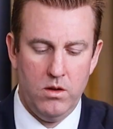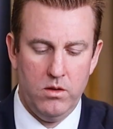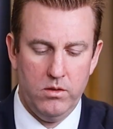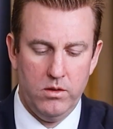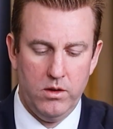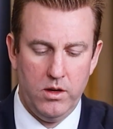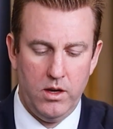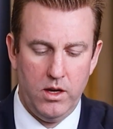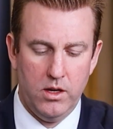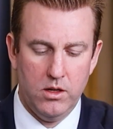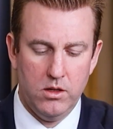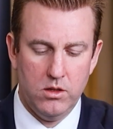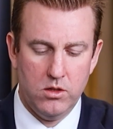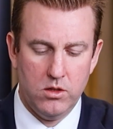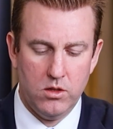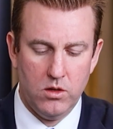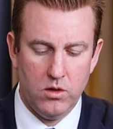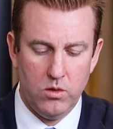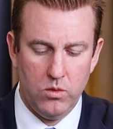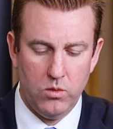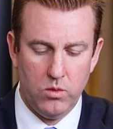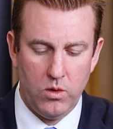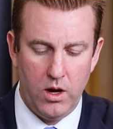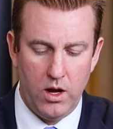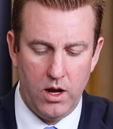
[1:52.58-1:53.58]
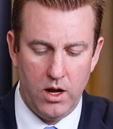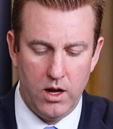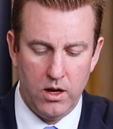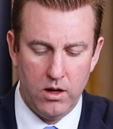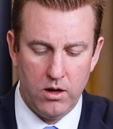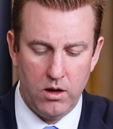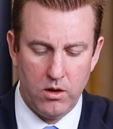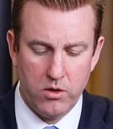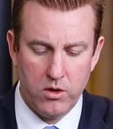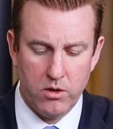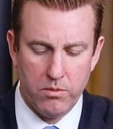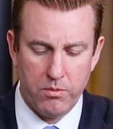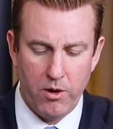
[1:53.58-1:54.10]
Okay, so
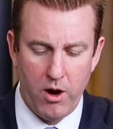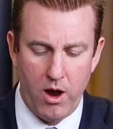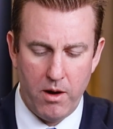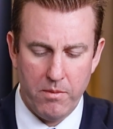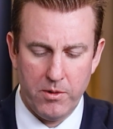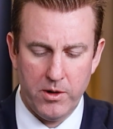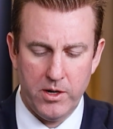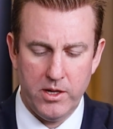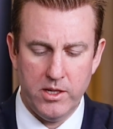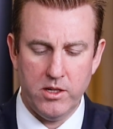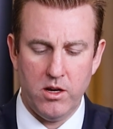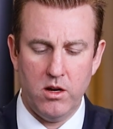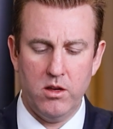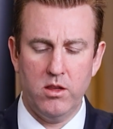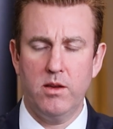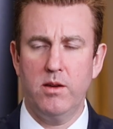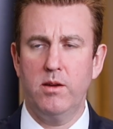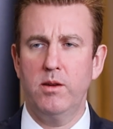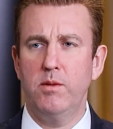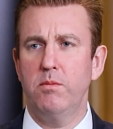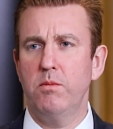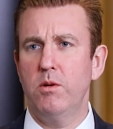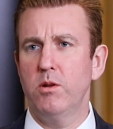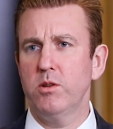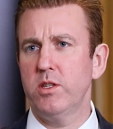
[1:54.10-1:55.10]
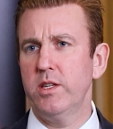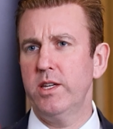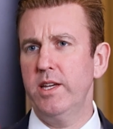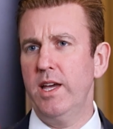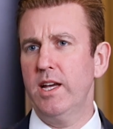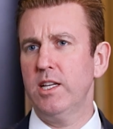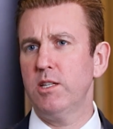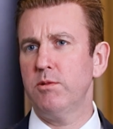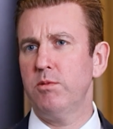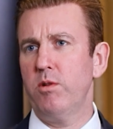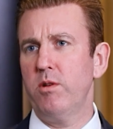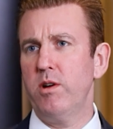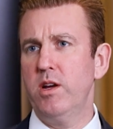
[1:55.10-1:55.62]
your properties, are they mostly
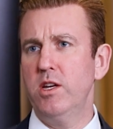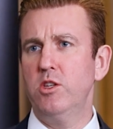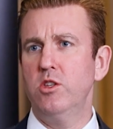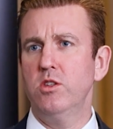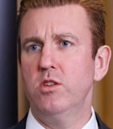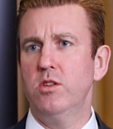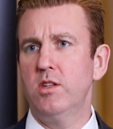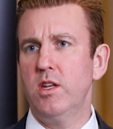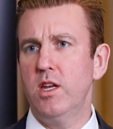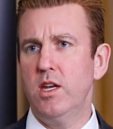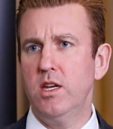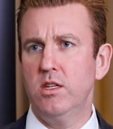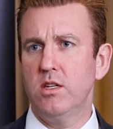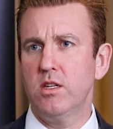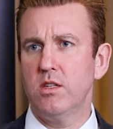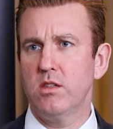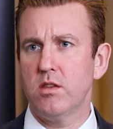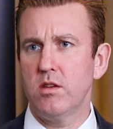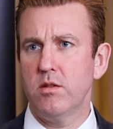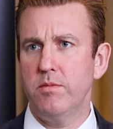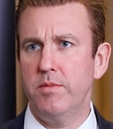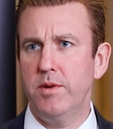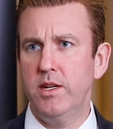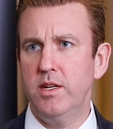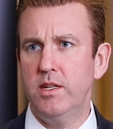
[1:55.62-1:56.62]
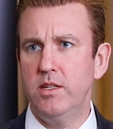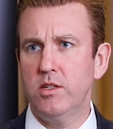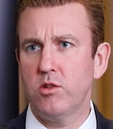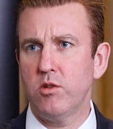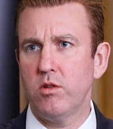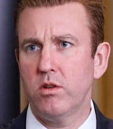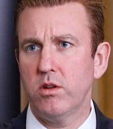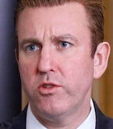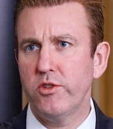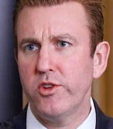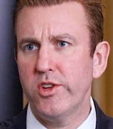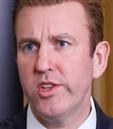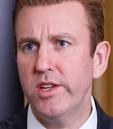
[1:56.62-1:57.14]
exploration stage? Has there been
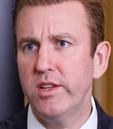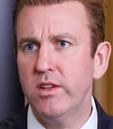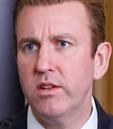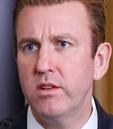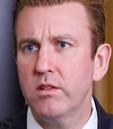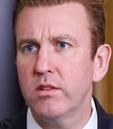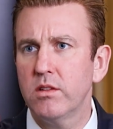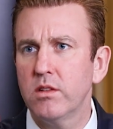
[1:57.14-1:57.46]
historic drilling?